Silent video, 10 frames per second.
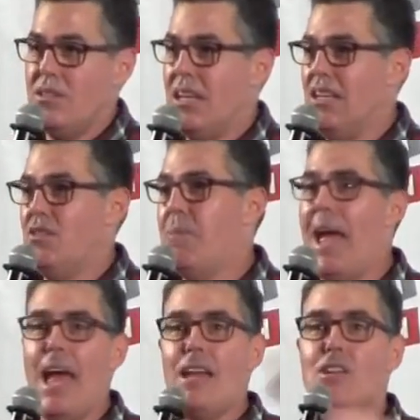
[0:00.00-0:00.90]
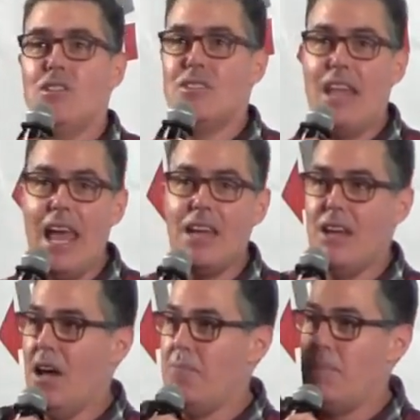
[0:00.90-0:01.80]
C-SPAN, stand
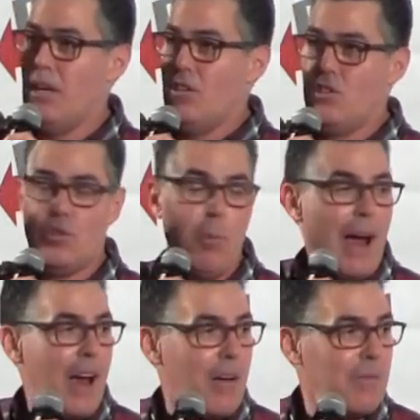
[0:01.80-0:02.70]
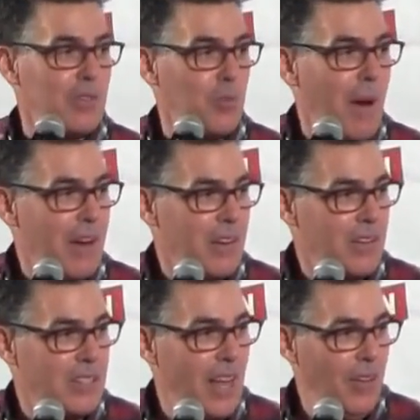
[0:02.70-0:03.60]
up, swear
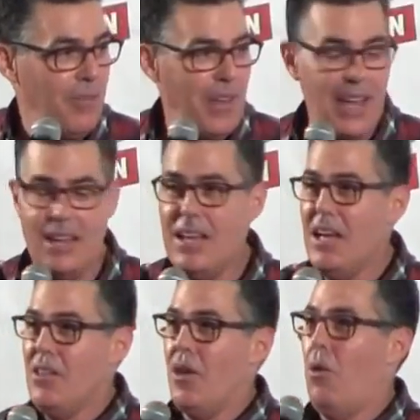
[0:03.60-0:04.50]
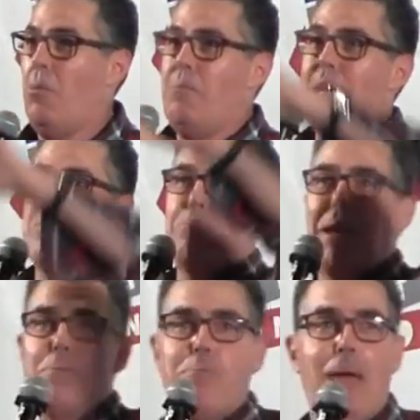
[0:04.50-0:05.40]
yourself in. The whole
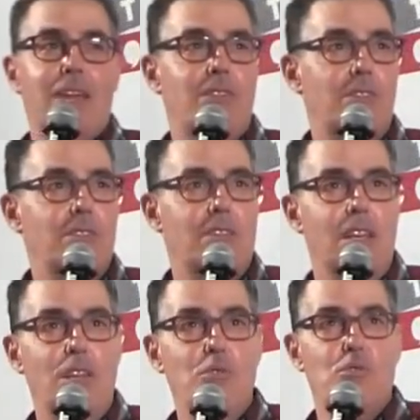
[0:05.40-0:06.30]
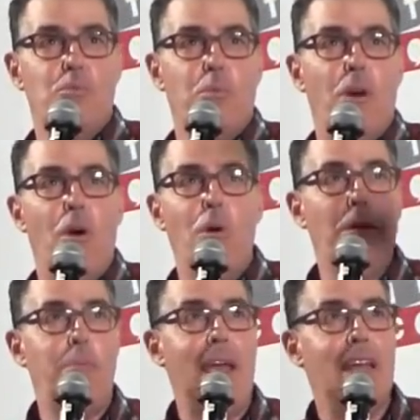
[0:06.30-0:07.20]
big picture is a huge
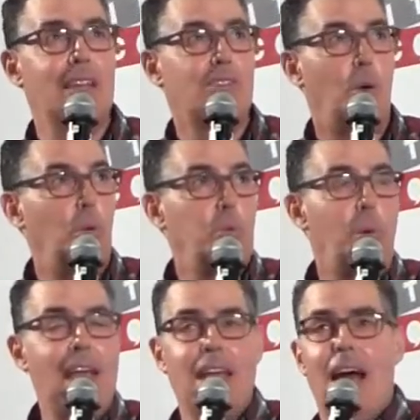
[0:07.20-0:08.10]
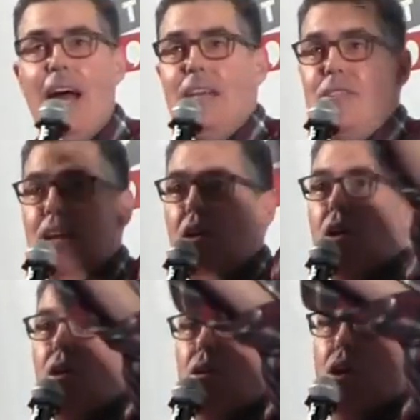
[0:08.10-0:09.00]
oil painting. So old white guys, like,
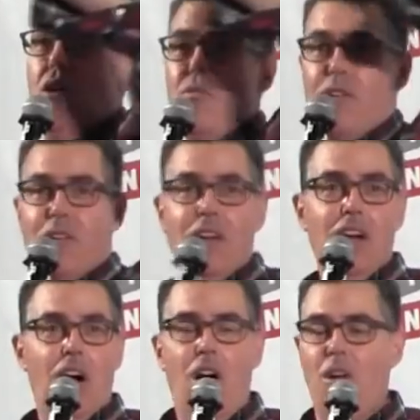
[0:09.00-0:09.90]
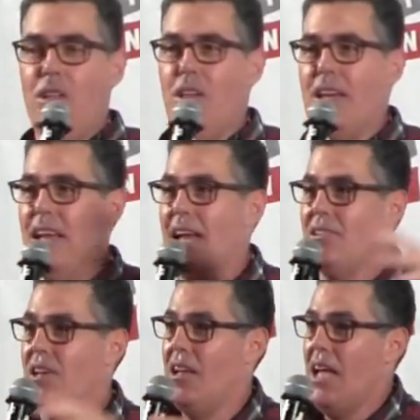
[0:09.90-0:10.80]
all over, all looking
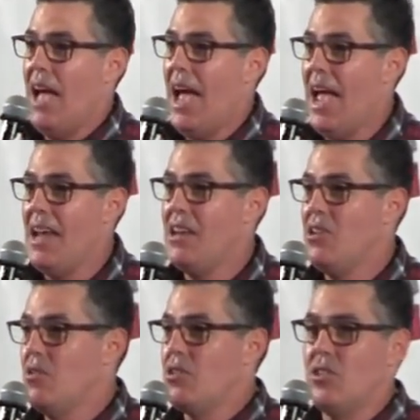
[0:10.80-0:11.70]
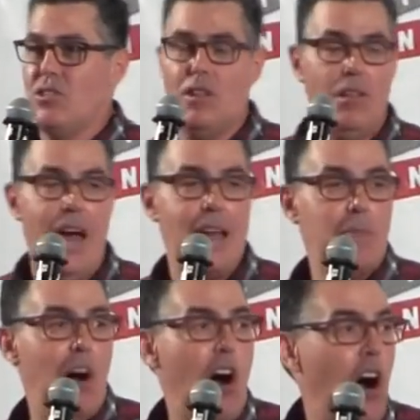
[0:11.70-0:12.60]
at you. And you're just a lot of
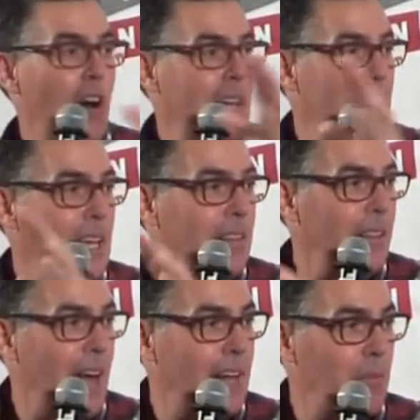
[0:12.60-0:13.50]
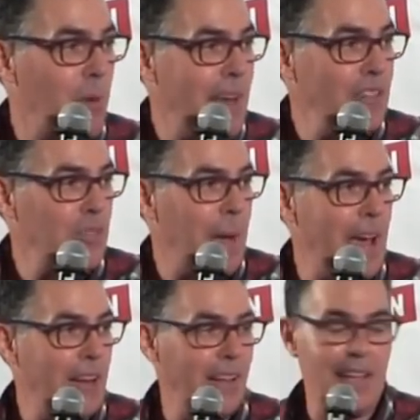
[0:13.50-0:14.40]
mahogany, a lot of raised
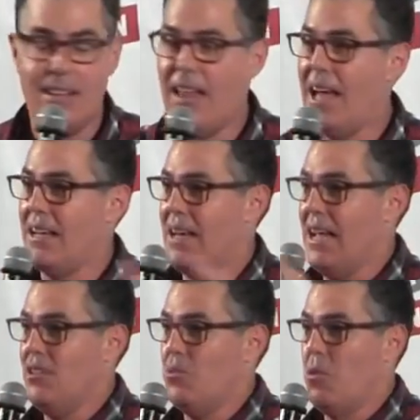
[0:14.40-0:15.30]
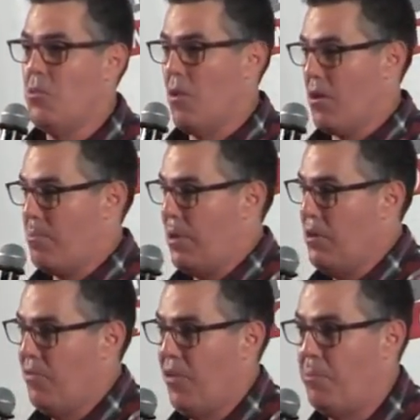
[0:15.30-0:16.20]
paneling, a lot of nice woodwork,
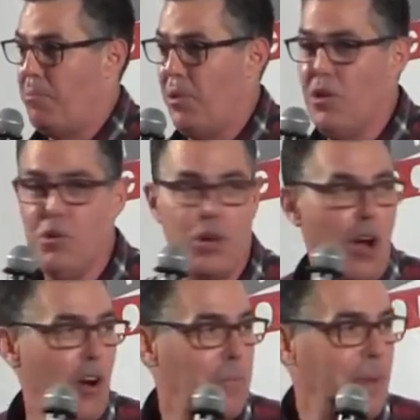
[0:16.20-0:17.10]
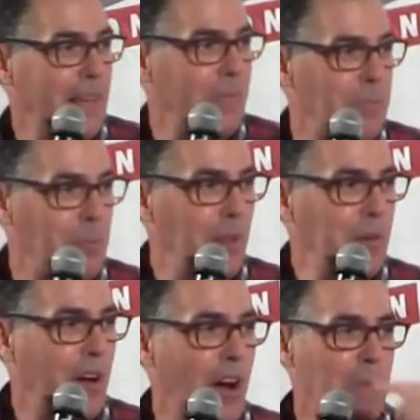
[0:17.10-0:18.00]
beautiful blue carpet
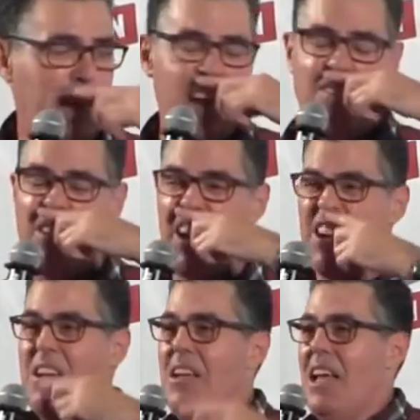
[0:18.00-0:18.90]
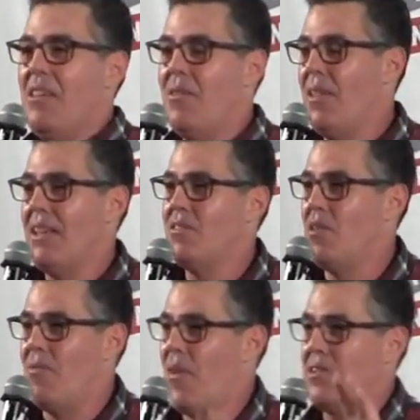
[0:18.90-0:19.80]
everywhere. That's
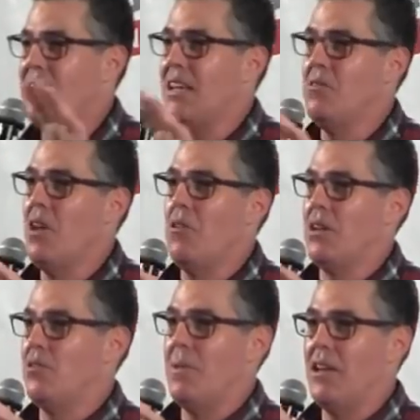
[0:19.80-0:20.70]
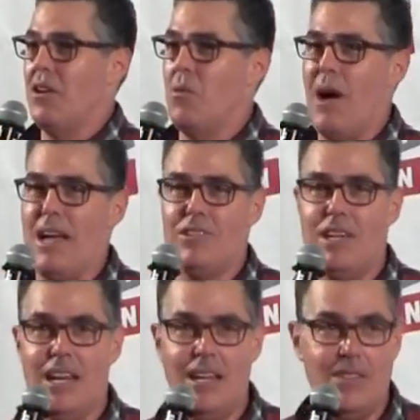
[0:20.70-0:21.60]
the first thing you notice when you go to
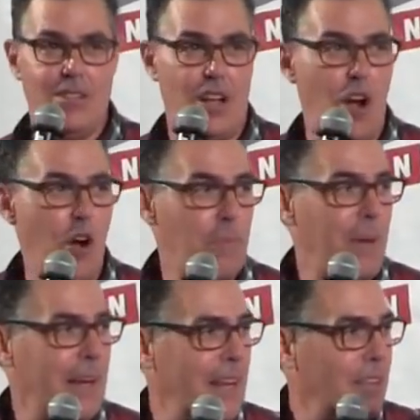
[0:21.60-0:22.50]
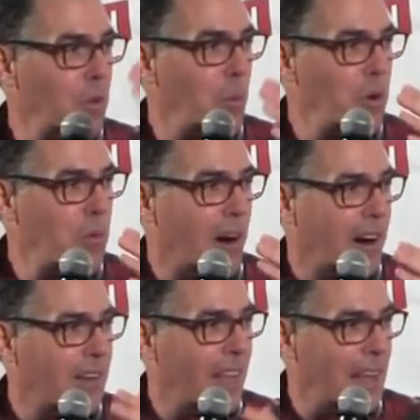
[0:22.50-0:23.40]
Washington is the carpet and the
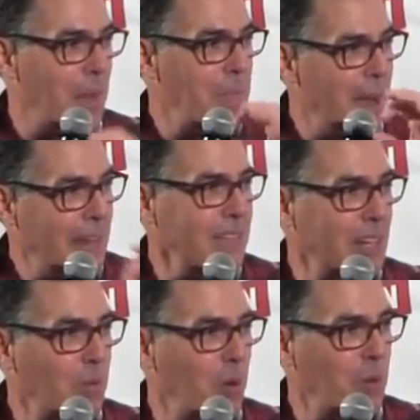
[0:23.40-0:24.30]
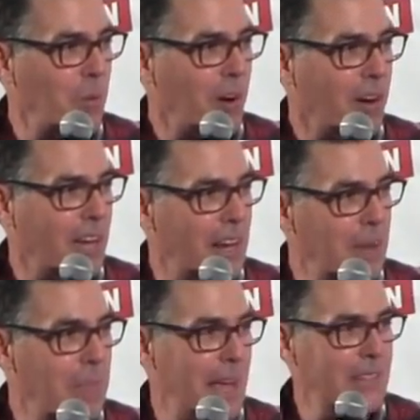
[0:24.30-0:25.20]
woodwork, like amazing woodwork and
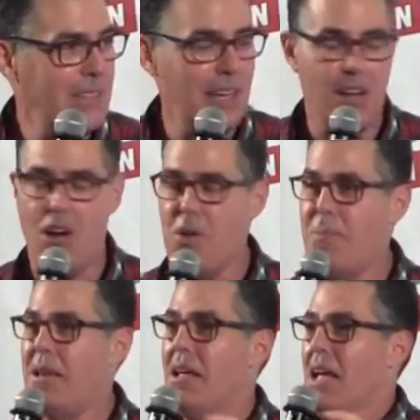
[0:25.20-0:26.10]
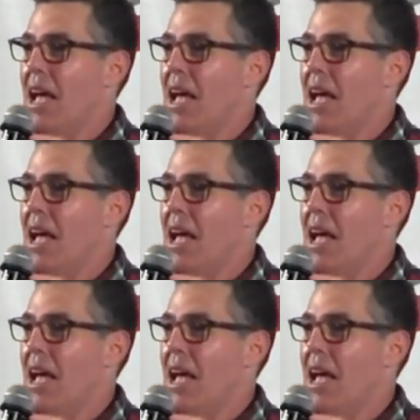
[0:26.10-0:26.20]
amazing carpet.